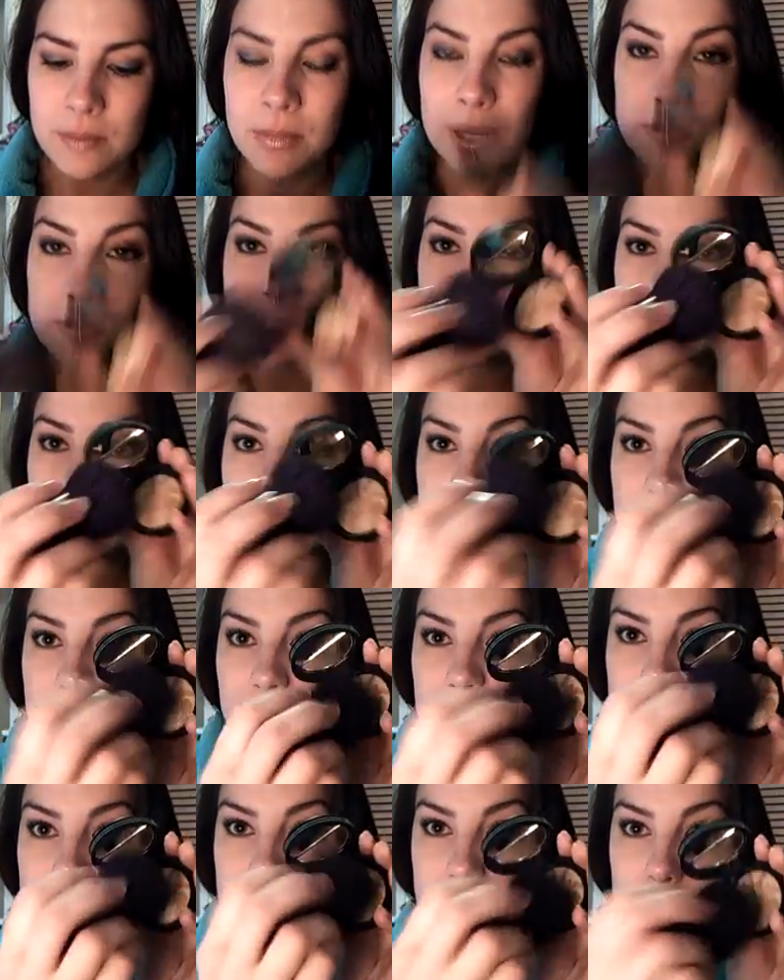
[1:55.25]
But I'm just going to
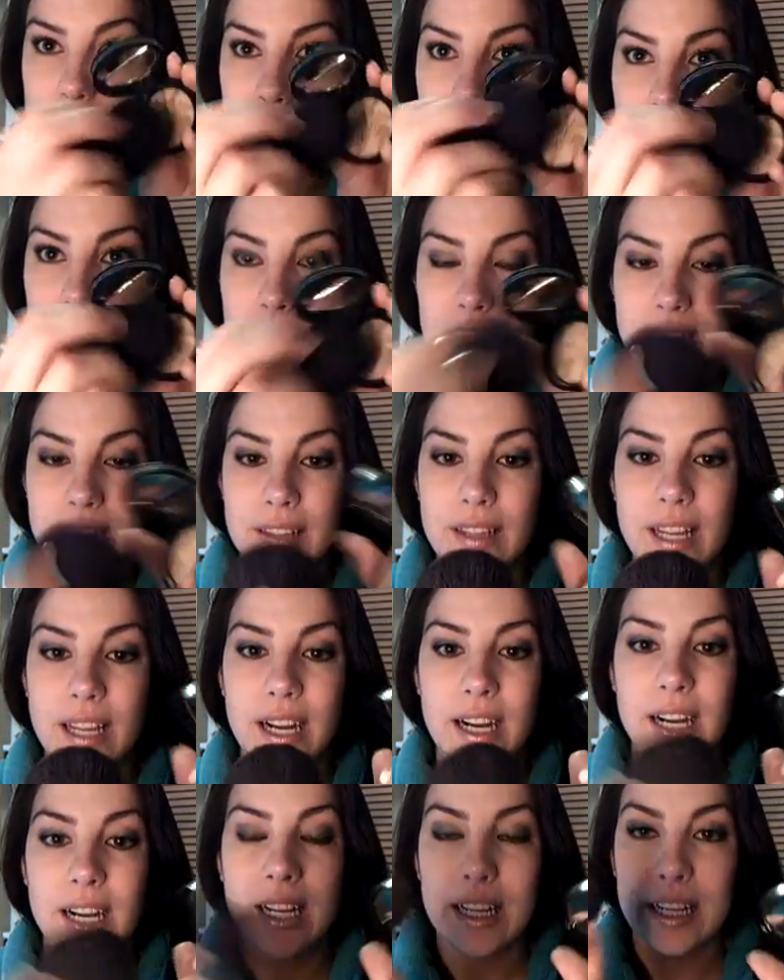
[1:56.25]
kind of swirl it in
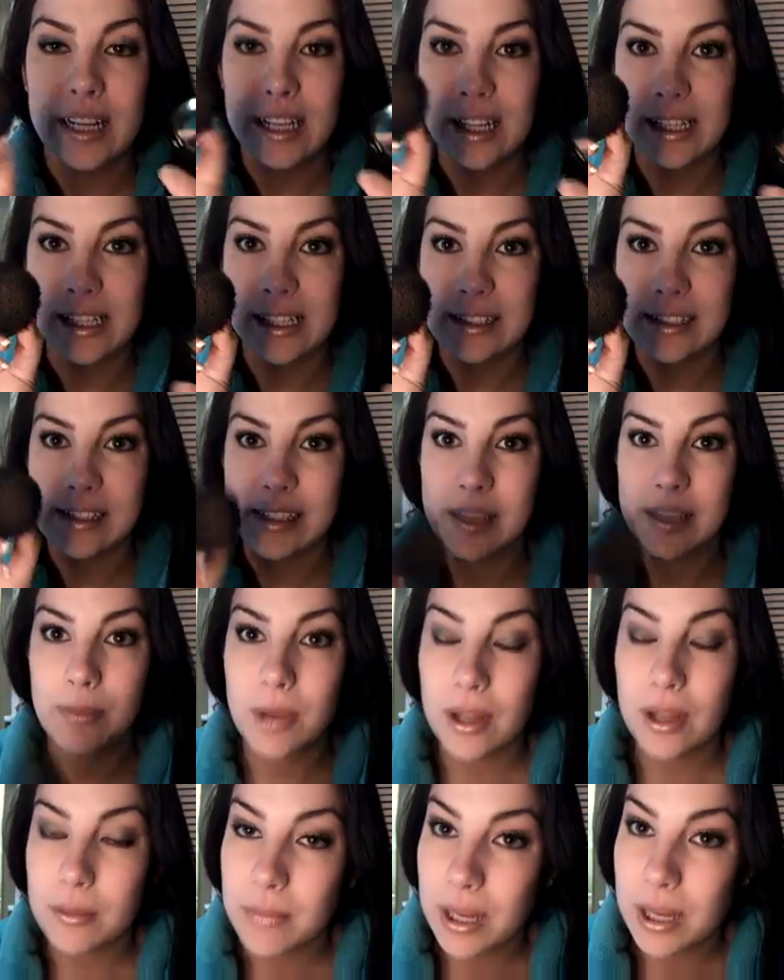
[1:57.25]
there and get
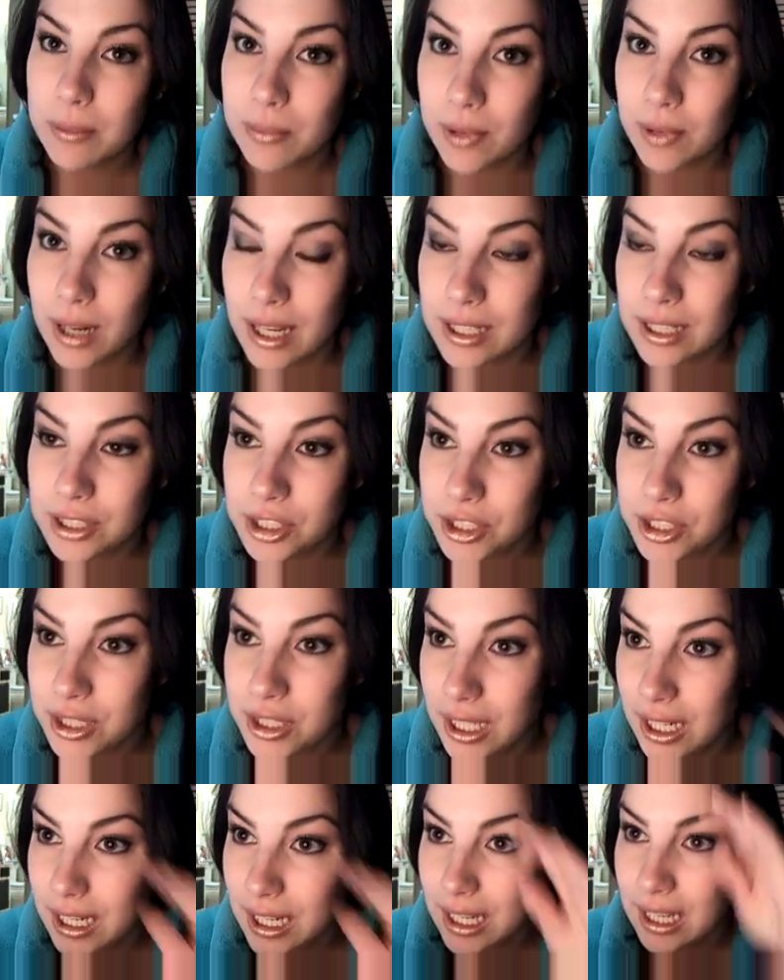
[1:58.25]
some on my brush,
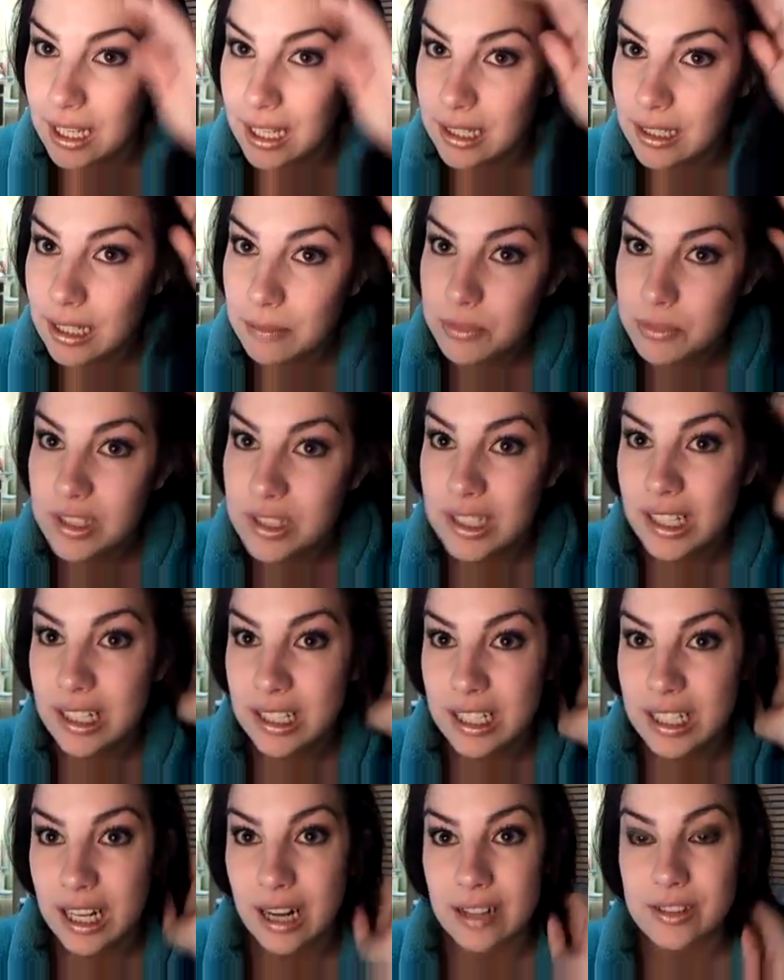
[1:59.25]
and I'm just
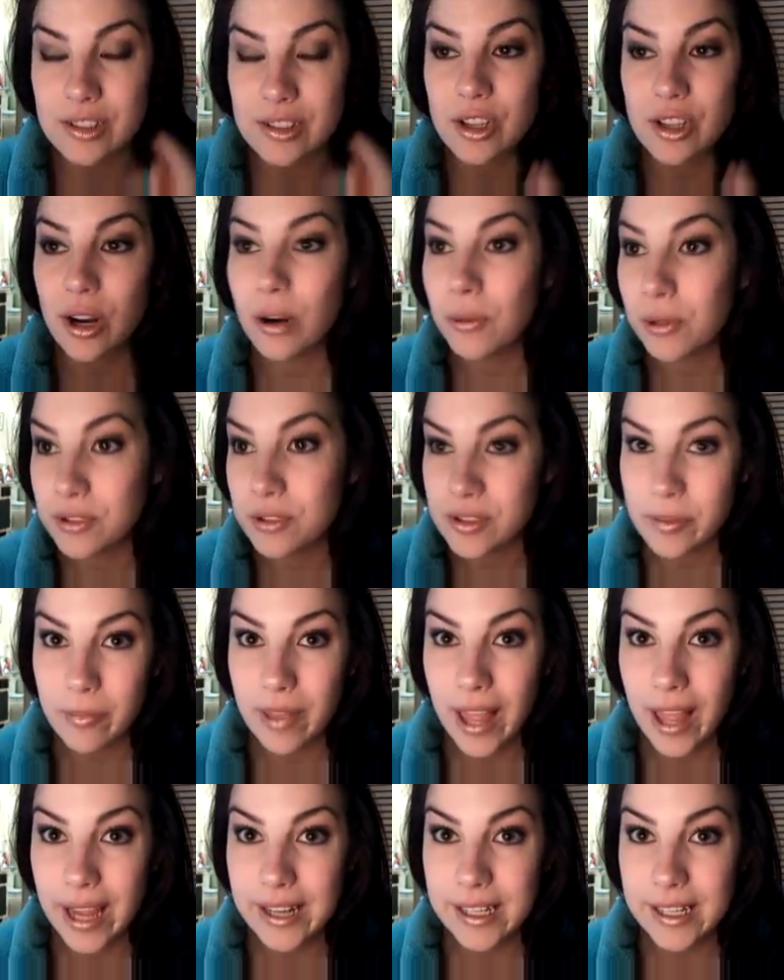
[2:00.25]
going to kind of start with
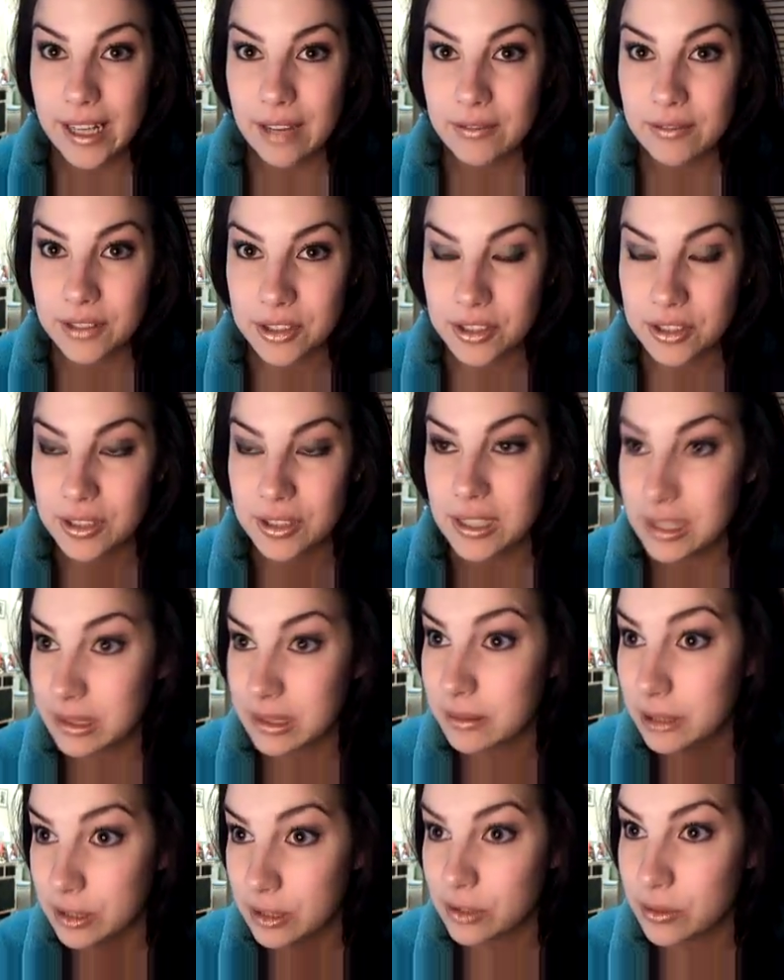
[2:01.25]
some light coverage and then
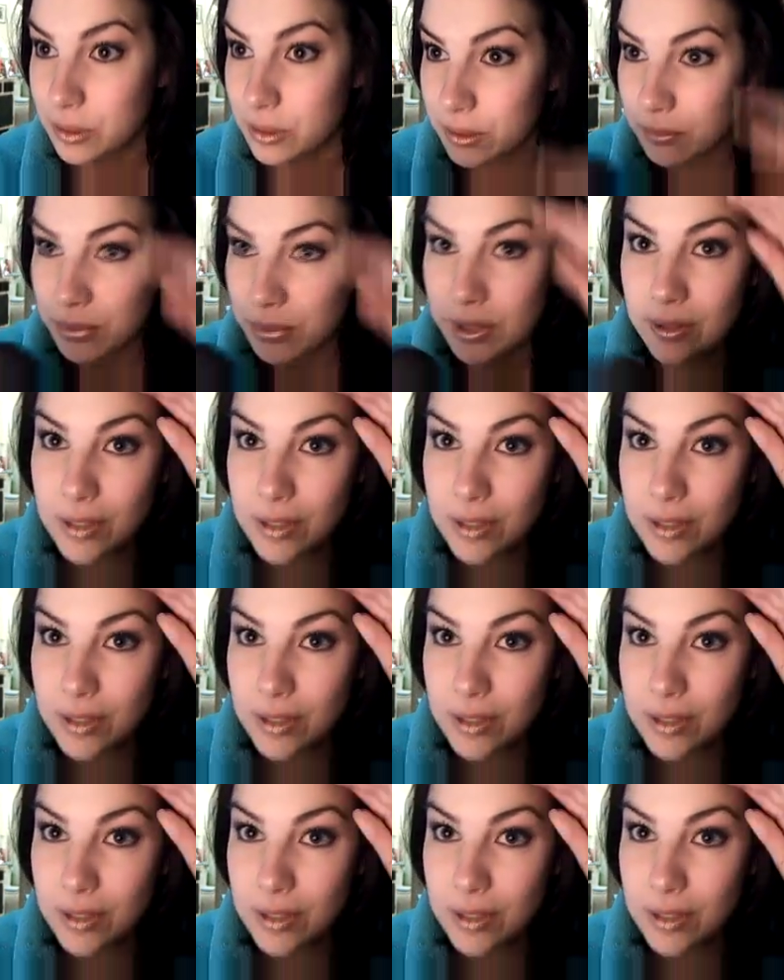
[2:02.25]
sort of